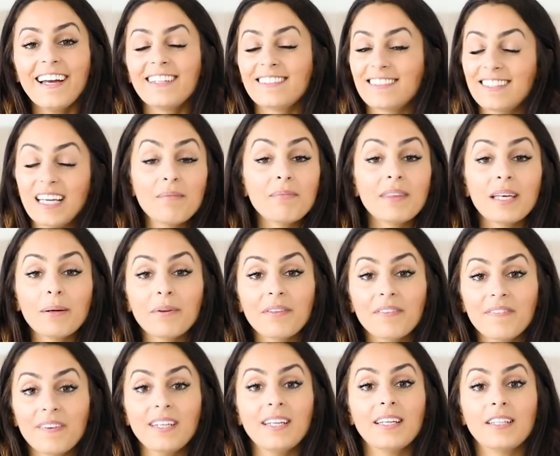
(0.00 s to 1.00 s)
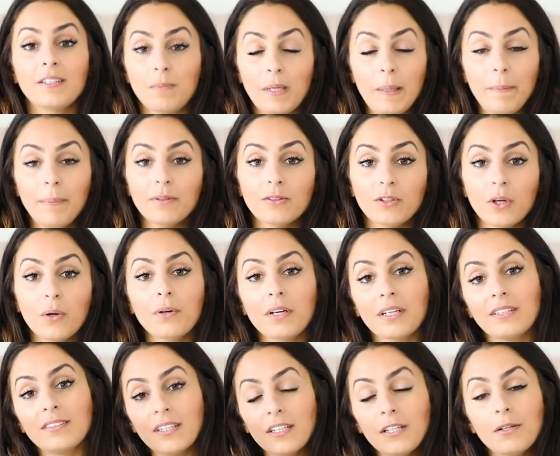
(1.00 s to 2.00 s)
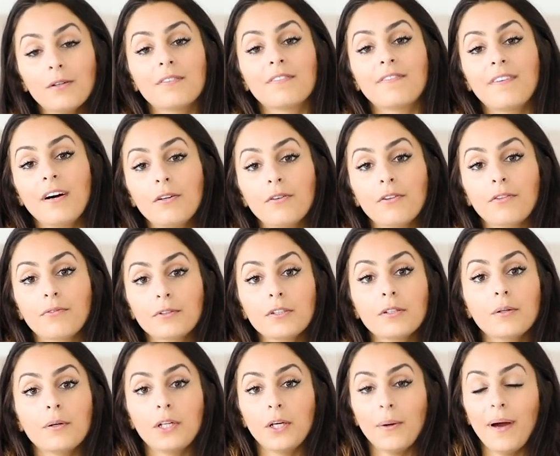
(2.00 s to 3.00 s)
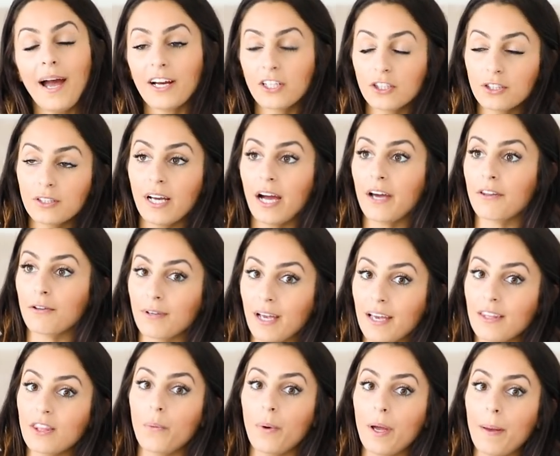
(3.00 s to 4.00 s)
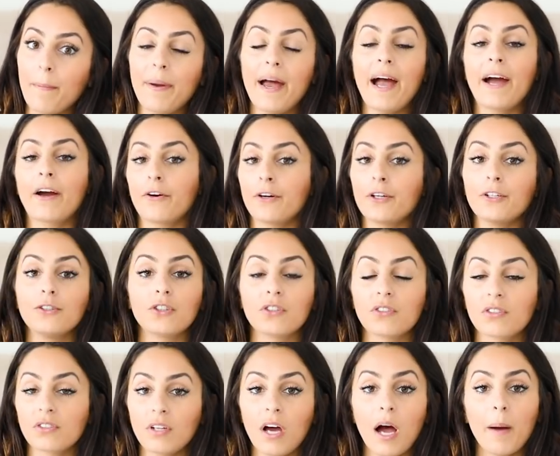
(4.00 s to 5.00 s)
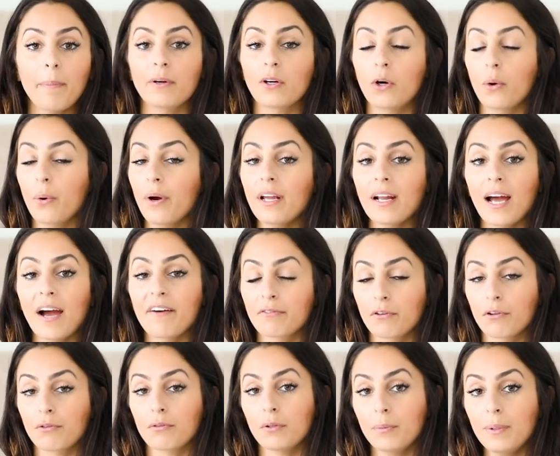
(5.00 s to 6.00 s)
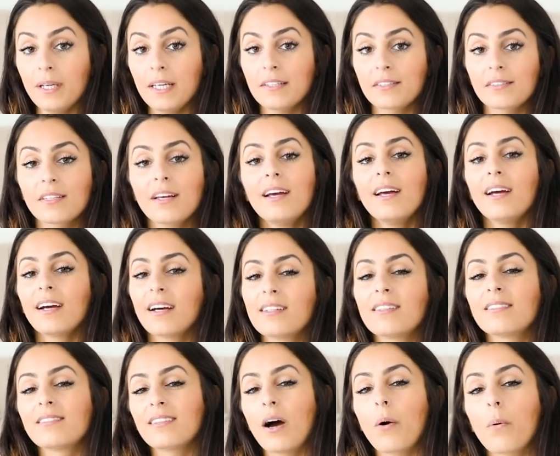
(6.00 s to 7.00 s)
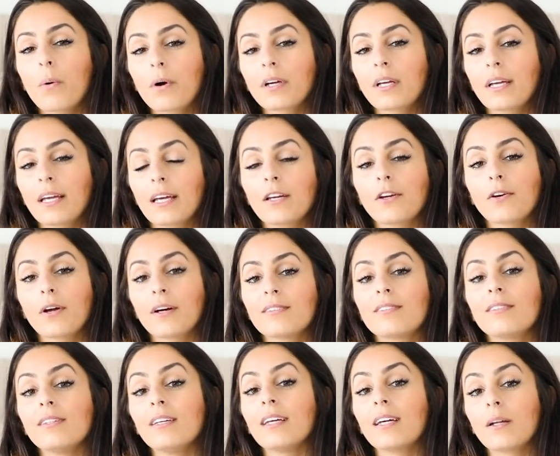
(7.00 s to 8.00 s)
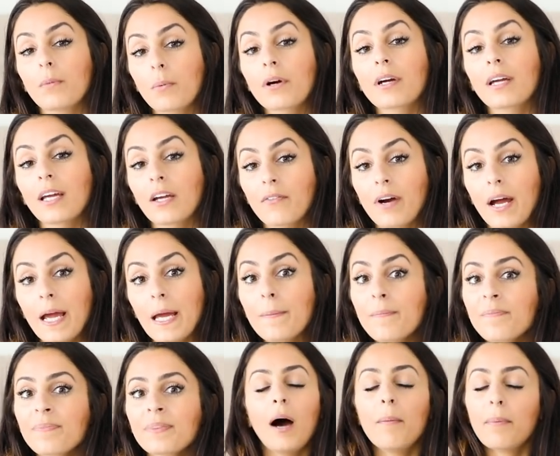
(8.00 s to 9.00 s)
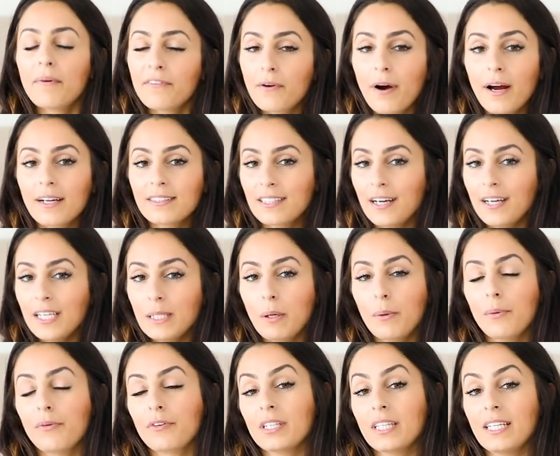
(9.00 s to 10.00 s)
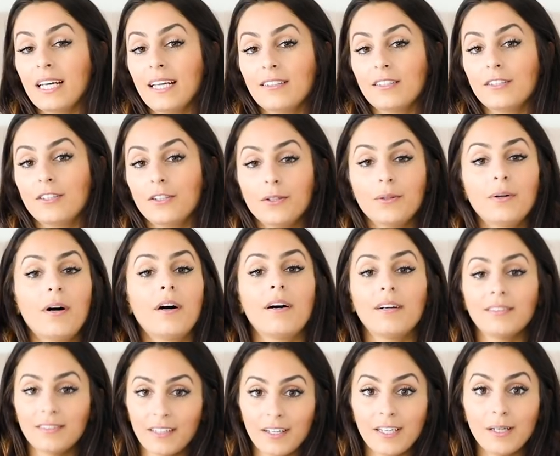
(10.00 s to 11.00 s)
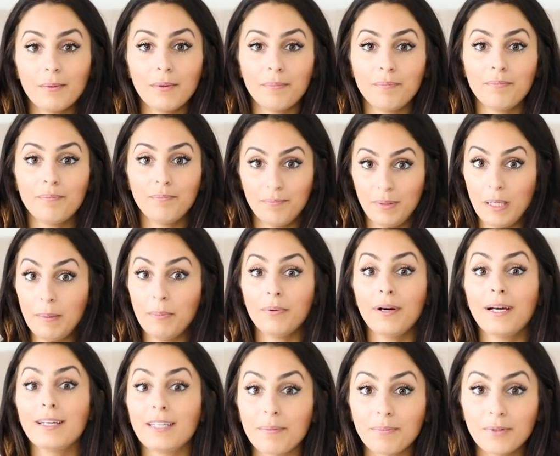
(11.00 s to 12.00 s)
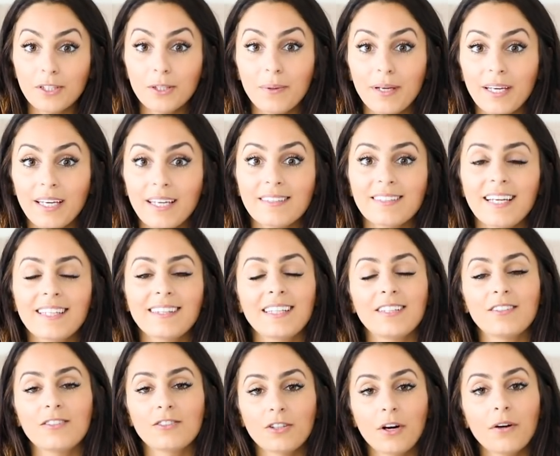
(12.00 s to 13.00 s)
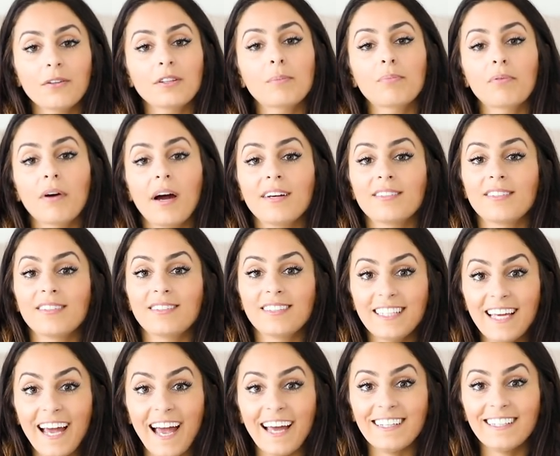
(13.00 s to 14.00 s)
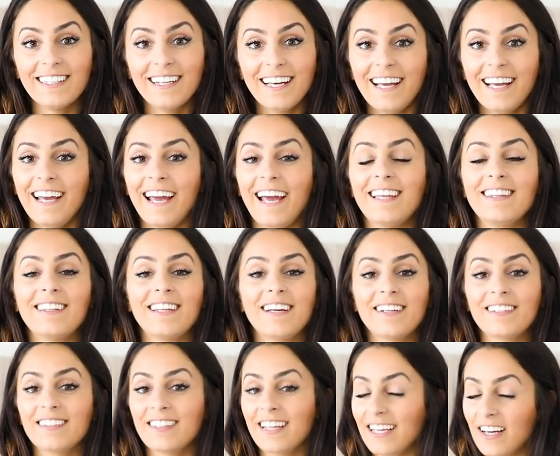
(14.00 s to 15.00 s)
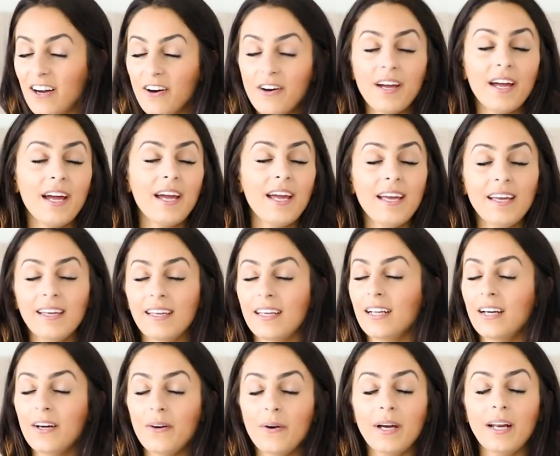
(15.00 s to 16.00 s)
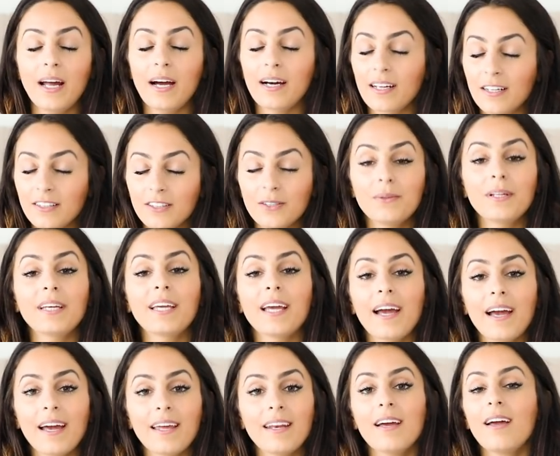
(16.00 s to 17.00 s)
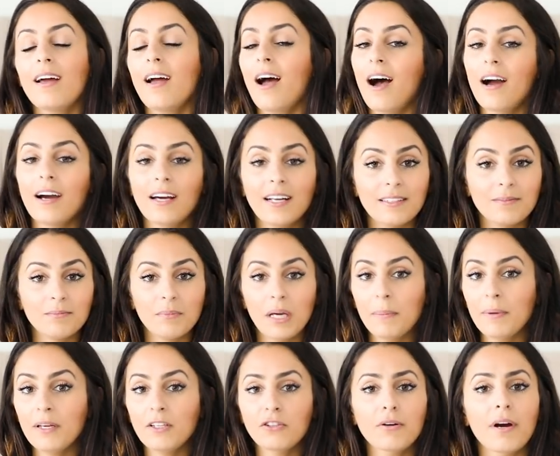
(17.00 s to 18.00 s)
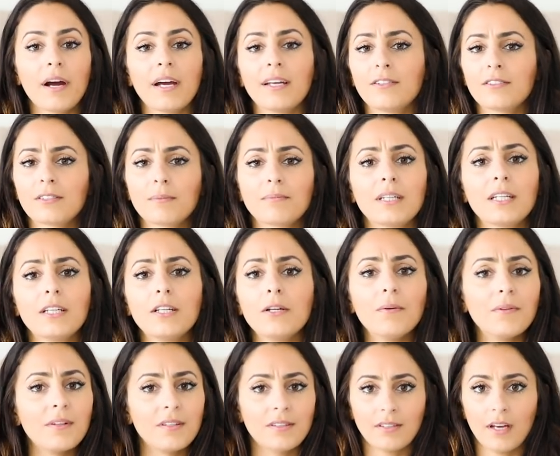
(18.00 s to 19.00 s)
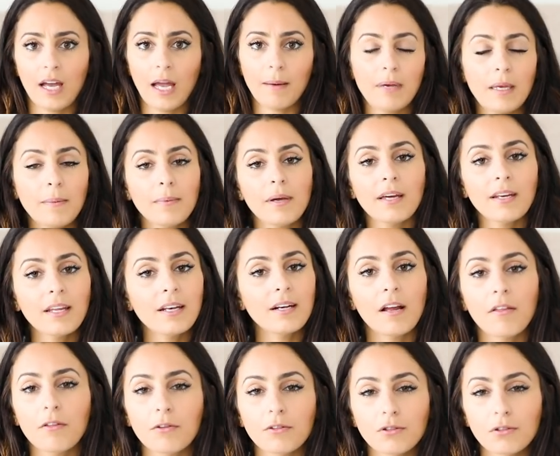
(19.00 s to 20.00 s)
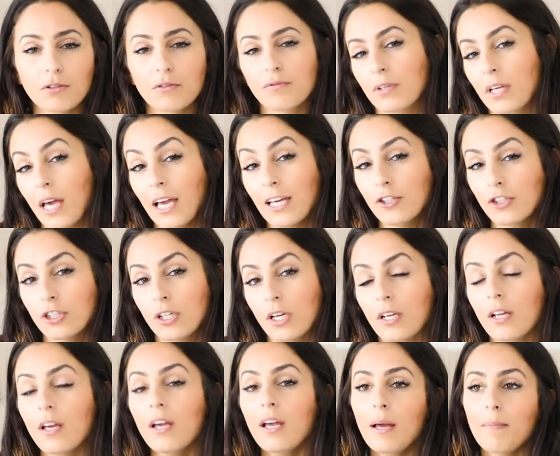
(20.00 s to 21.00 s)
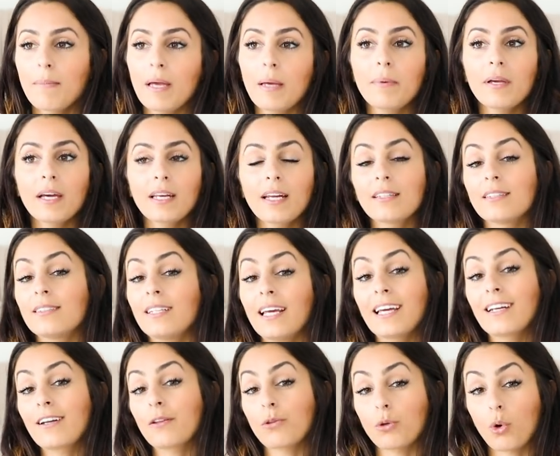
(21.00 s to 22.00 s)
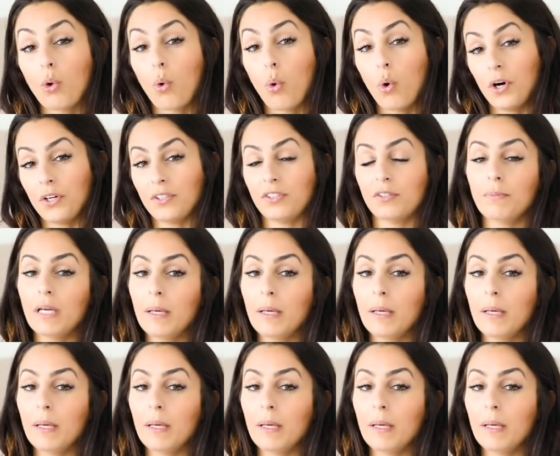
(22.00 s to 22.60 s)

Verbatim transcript: Same thing with fitness. People don't continue to follow through and you actually either gain the weight back or you just stop and quit after three weeks because it's not working and you're not seeing it working, right? But before I tell you what we really need to do, I'll tell you what people end up doing is that they start the process again and they're like, okay, you know what? I'm gonna do it again. I'm gonna maybe try something new this time. Maybe I need another certification. Maybe I need to take another course.